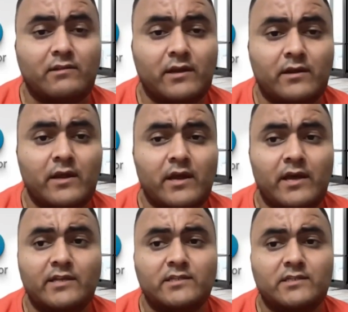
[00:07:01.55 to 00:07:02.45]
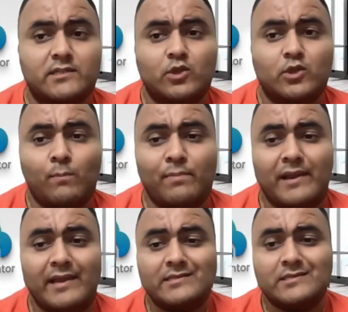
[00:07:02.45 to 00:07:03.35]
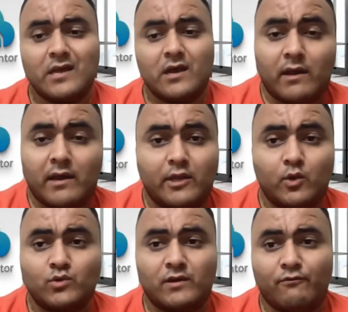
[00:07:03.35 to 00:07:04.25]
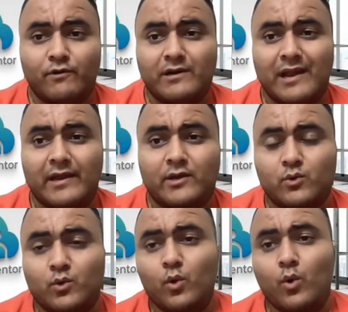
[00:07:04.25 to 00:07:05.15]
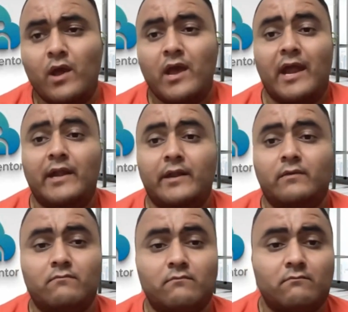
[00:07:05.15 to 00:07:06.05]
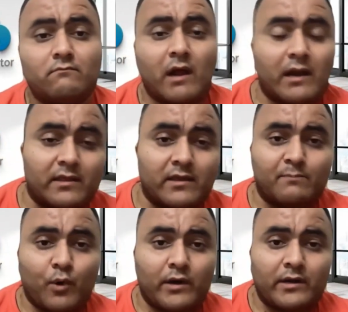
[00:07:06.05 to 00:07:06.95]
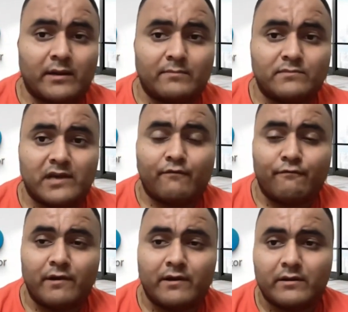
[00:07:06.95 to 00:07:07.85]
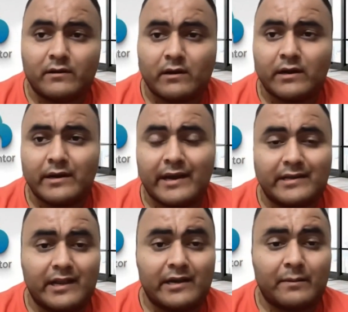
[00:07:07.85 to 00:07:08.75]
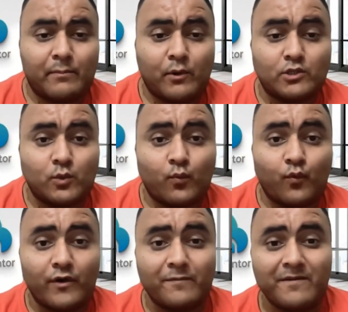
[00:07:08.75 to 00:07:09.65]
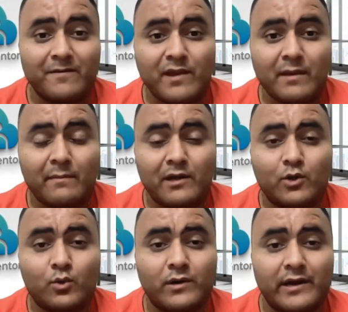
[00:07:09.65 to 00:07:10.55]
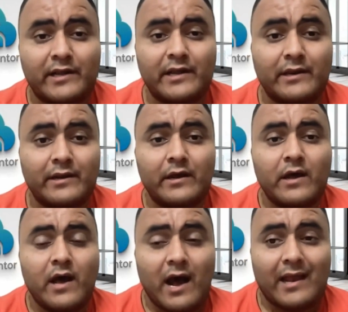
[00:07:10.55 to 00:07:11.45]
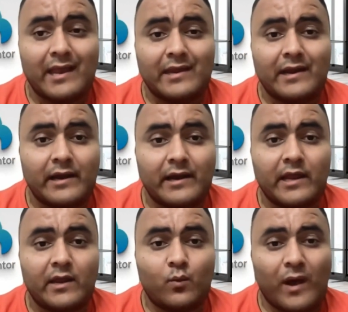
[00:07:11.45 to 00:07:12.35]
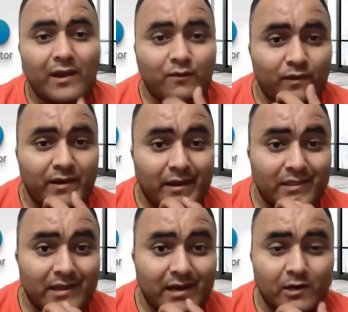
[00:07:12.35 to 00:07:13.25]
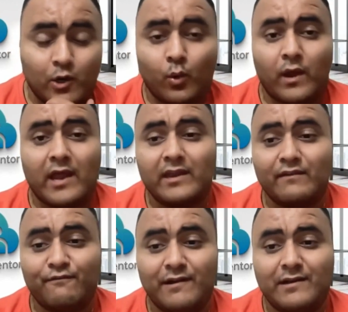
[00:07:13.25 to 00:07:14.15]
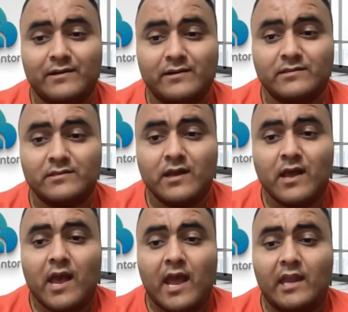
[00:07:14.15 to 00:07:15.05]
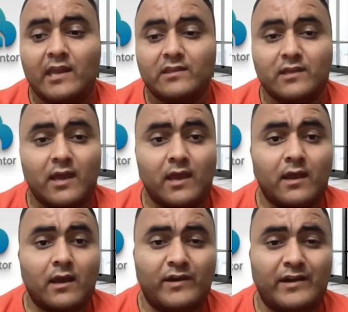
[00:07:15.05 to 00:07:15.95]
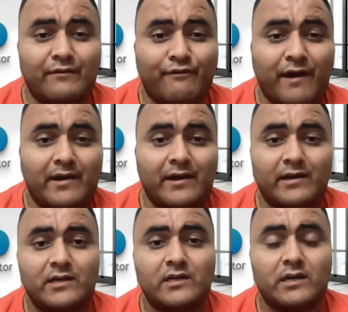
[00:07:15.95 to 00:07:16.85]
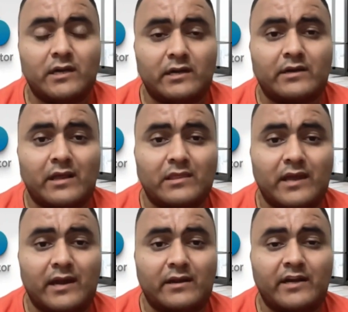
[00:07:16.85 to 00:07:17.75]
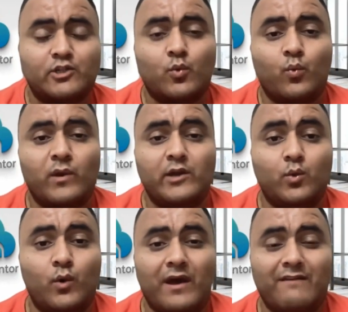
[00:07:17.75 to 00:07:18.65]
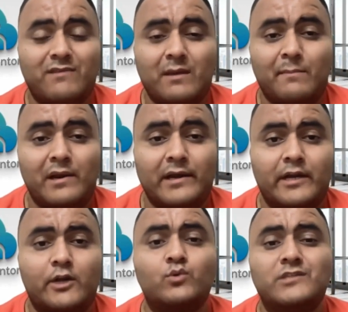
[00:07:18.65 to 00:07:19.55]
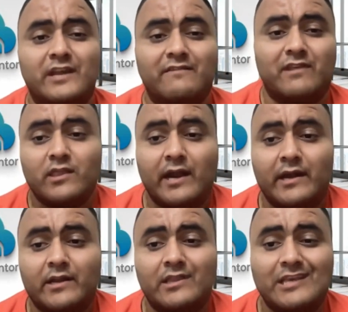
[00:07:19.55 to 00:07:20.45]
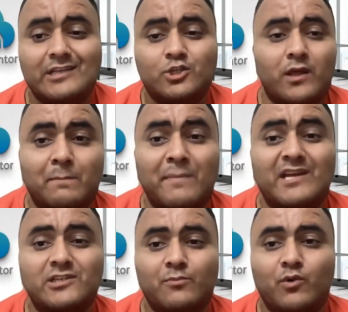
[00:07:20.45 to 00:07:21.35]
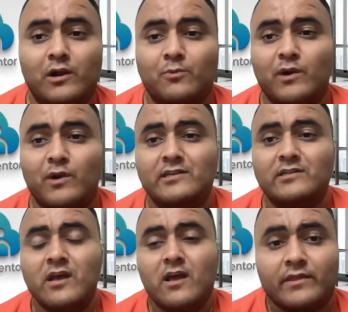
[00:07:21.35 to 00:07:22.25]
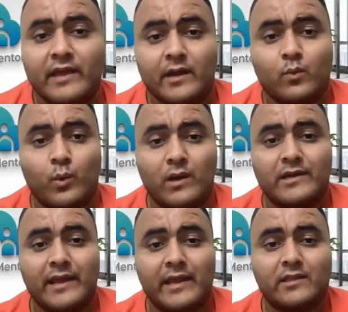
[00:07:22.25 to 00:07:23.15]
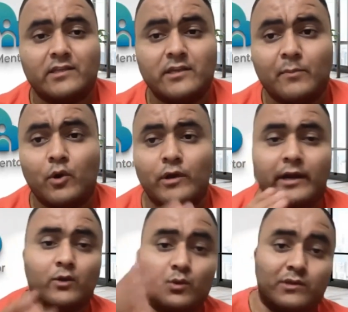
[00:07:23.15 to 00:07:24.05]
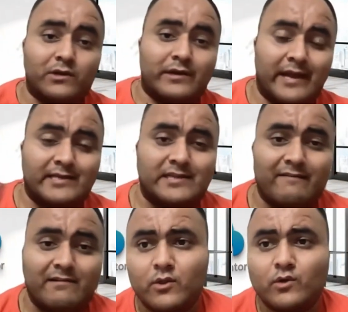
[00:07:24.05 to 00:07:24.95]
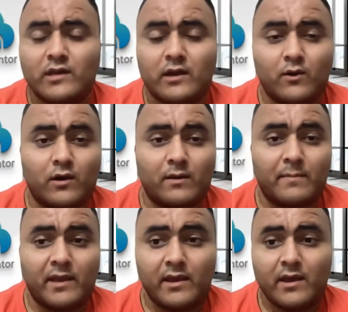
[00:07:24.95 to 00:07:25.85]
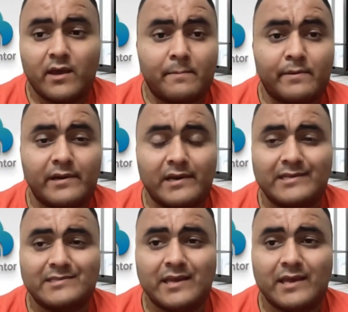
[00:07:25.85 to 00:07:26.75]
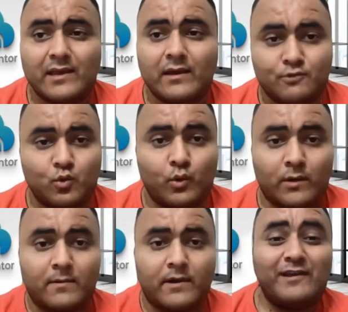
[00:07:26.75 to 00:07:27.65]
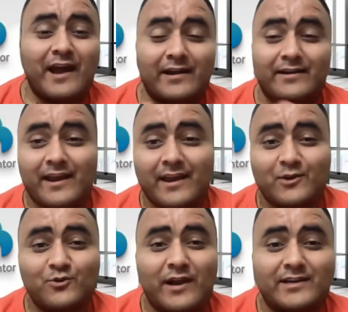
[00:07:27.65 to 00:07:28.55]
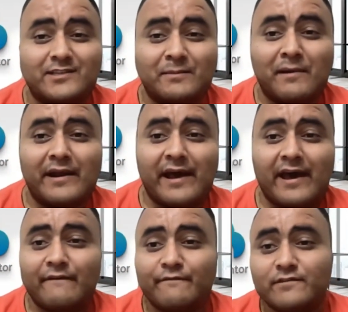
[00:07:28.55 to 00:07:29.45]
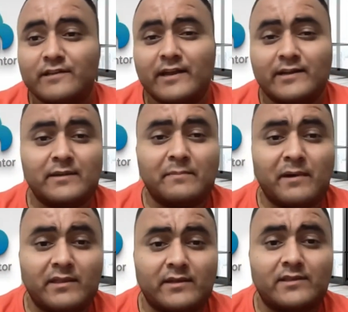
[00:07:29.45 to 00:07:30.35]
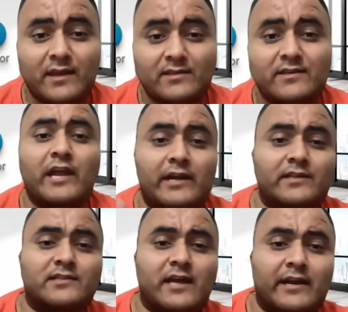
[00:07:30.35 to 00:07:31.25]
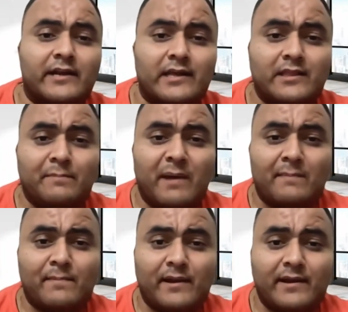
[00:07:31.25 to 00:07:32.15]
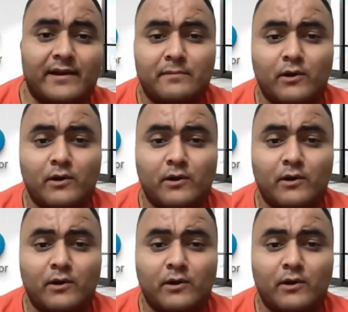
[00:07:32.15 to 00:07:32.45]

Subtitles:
There is no place any user would like to go. And another point comes, if we create that report, so would we be able to creating again and again while we run that? No, any filters, anything we define and run that, right? So we do have the ability to save that. These are the major bullet points that will take this reporting to the next level. Those are going to be releasing soon. We are trying to add some graphs and some other things that is currently in the pipeline, right?